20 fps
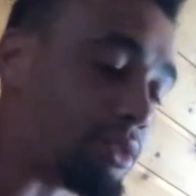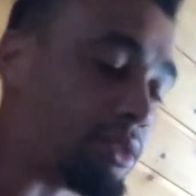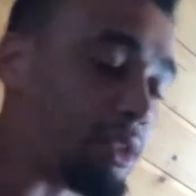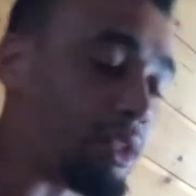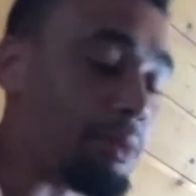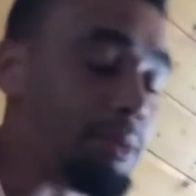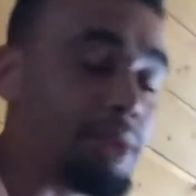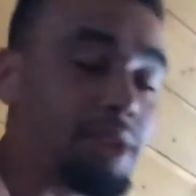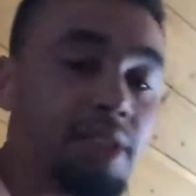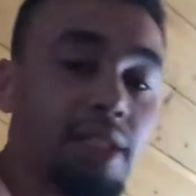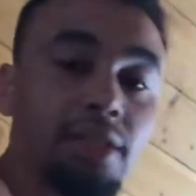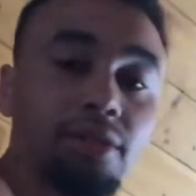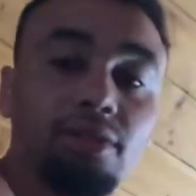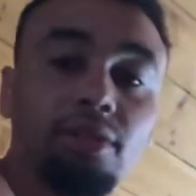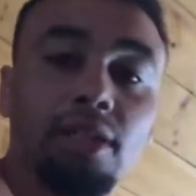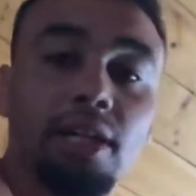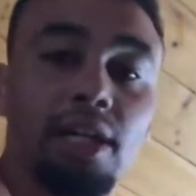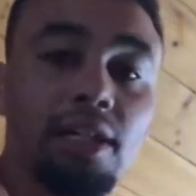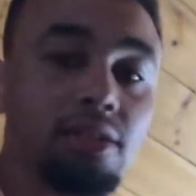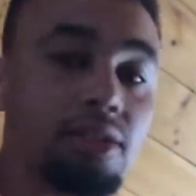and I'm going to take
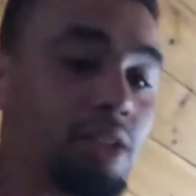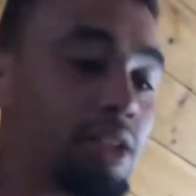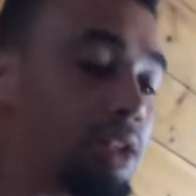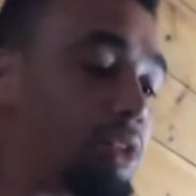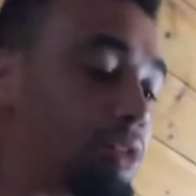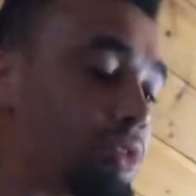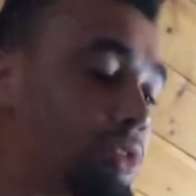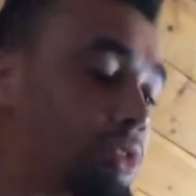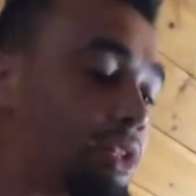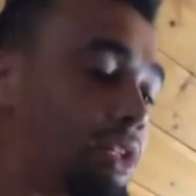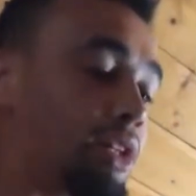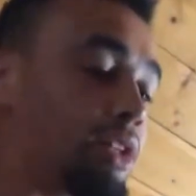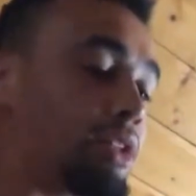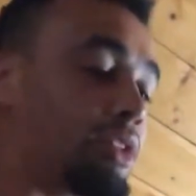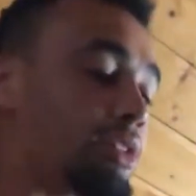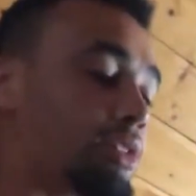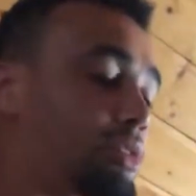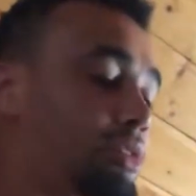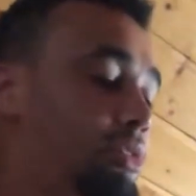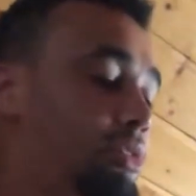you guys along the journey.